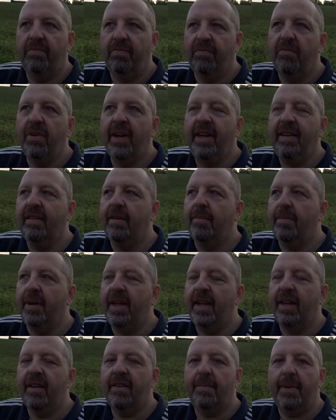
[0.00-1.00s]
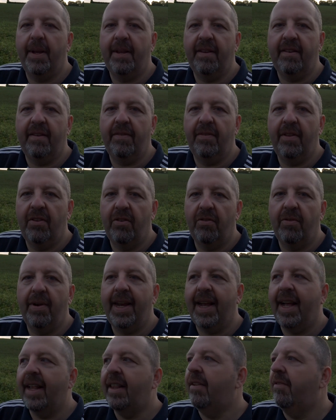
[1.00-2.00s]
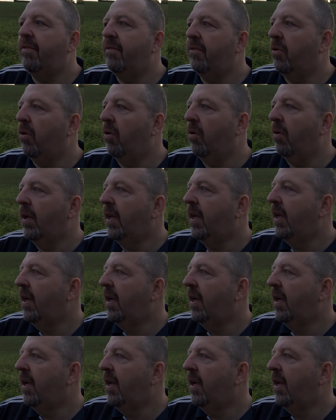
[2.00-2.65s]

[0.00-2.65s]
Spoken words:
reasonably expensive, the 3 and the 4,